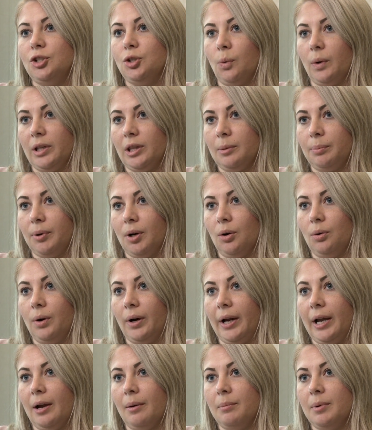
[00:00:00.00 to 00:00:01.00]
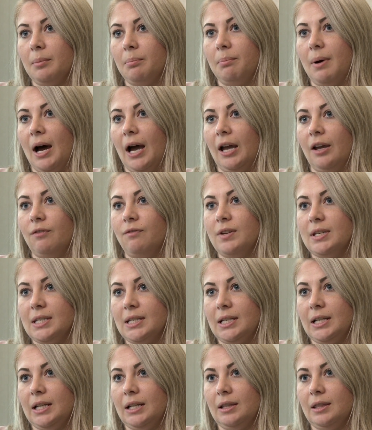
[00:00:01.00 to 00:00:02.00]
join the program by
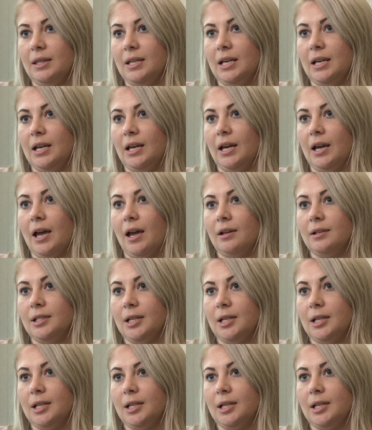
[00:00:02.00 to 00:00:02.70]
visiting the